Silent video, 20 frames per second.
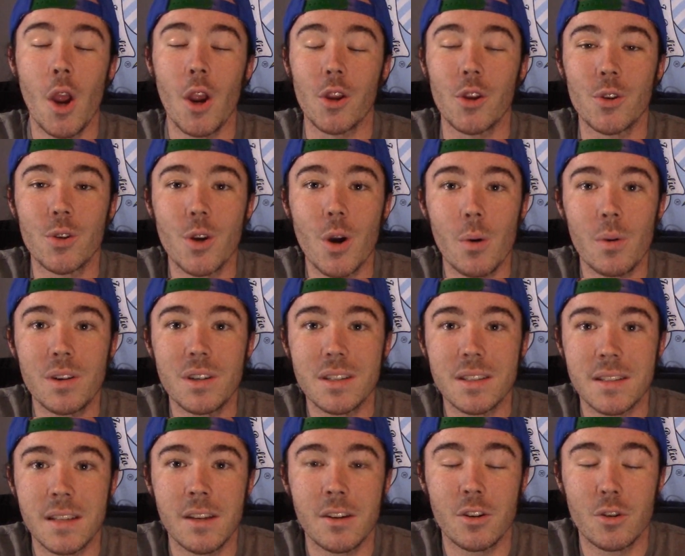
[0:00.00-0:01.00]
You're going to
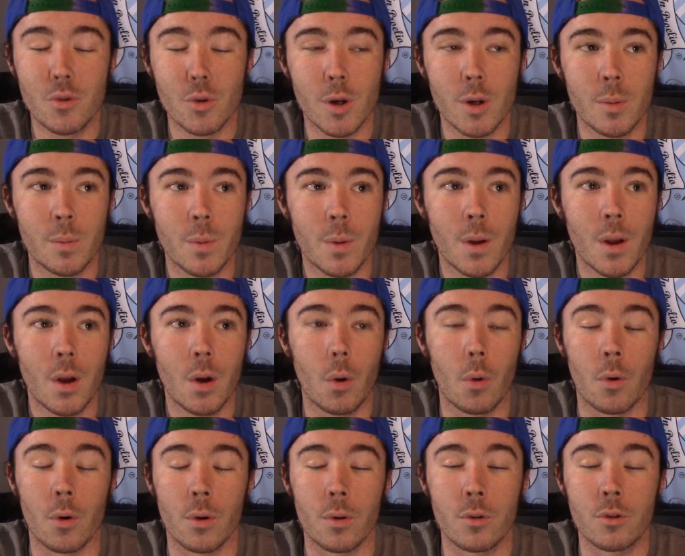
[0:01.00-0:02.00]
see a group
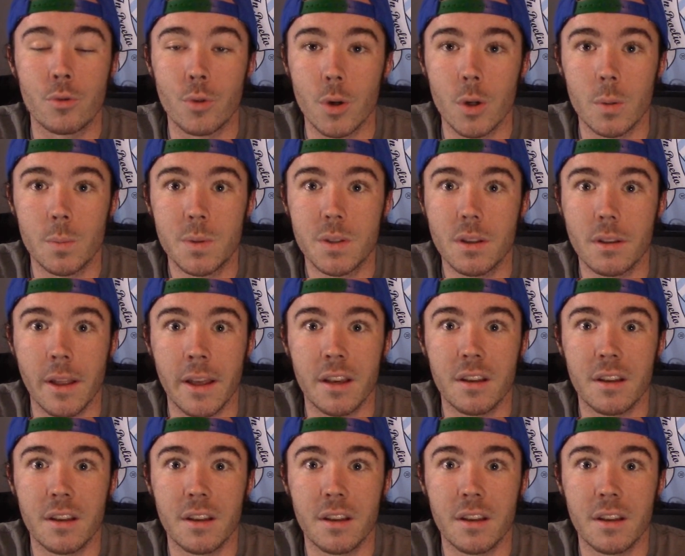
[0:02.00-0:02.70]
or groups,